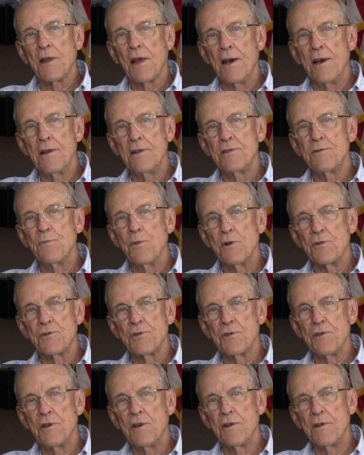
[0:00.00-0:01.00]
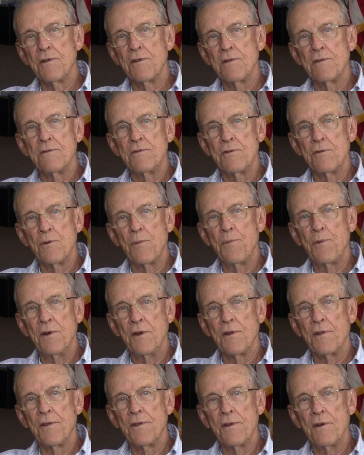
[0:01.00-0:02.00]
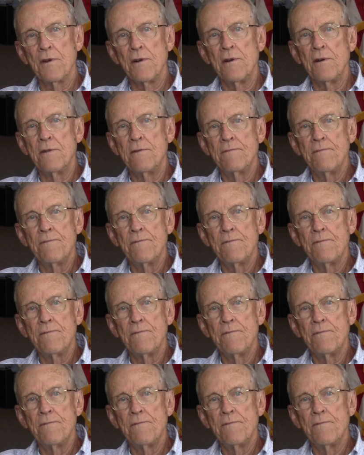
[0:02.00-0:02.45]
They were engaged mostly in the European theater.